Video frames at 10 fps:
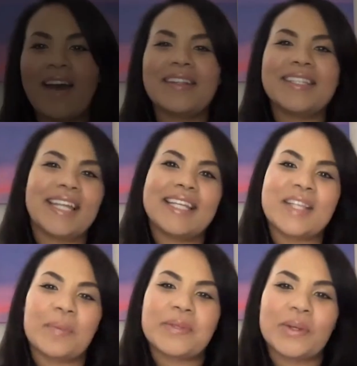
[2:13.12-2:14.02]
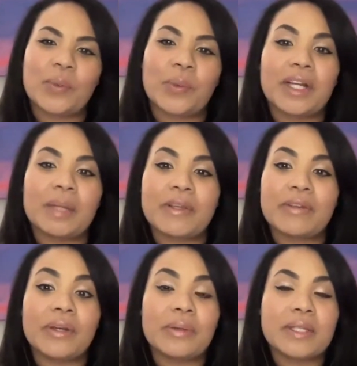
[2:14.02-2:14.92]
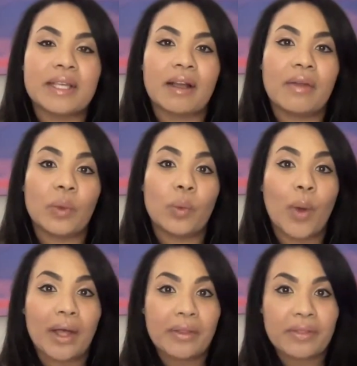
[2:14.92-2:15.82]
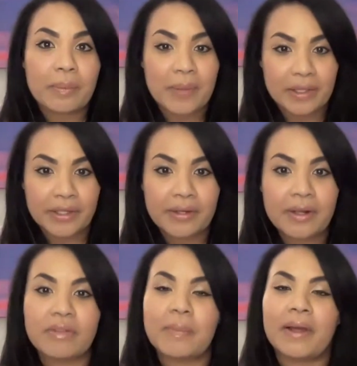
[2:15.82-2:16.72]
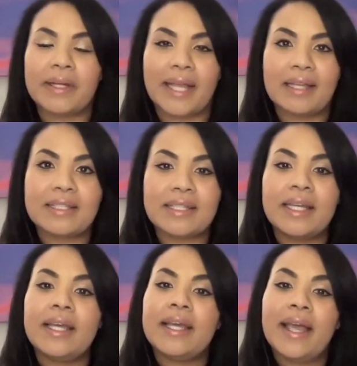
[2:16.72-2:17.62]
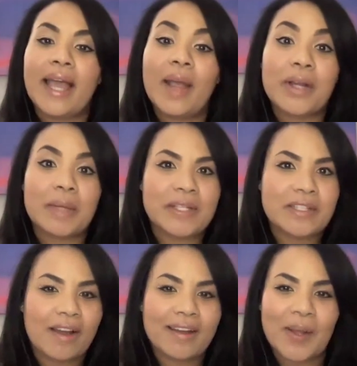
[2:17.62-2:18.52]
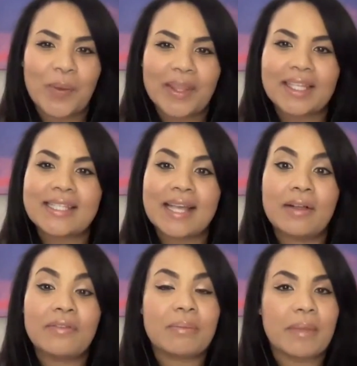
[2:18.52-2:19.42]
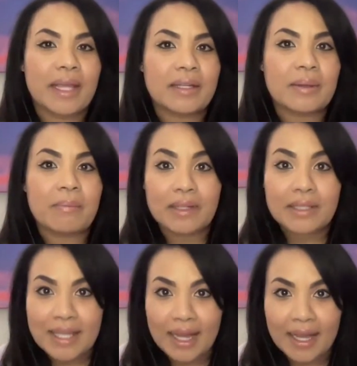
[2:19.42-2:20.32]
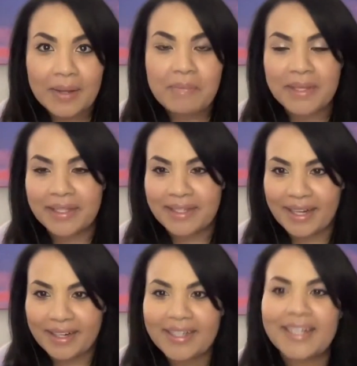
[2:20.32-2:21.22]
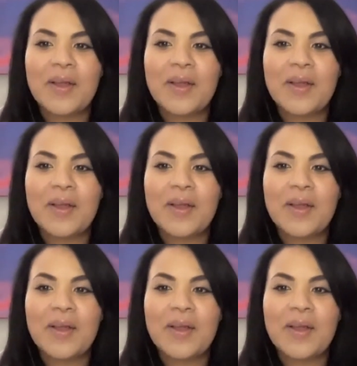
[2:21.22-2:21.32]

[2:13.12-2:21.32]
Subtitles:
On today's episode, we're going to be focusing on the wealth pillar of the podcast, and we're going to be talking with self-made multi-millionaire